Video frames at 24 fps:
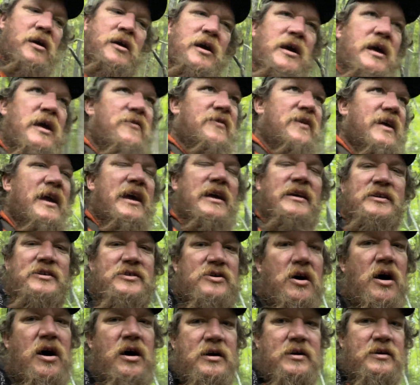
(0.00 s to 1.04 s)
they ain't
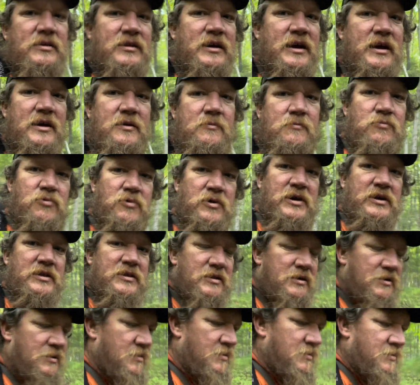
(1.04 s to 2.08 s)
talking, they ain't
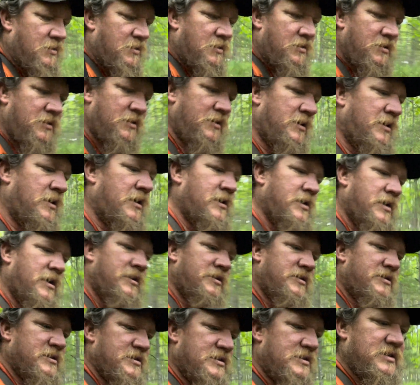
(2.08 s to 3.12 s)
breathing.
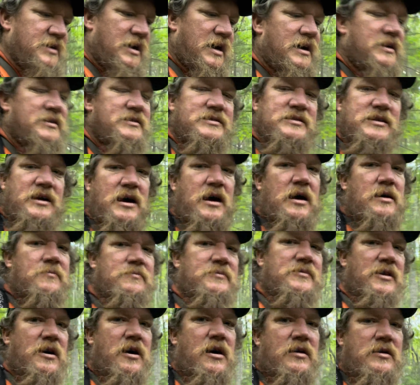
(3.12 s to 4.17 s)
Just non-stop
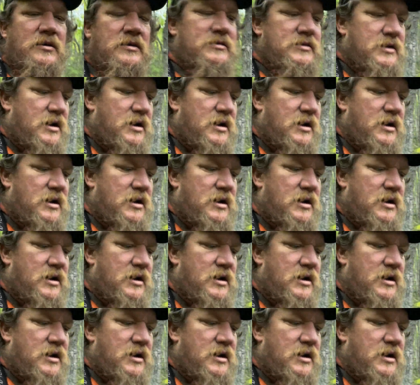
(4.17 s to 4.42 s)
talking.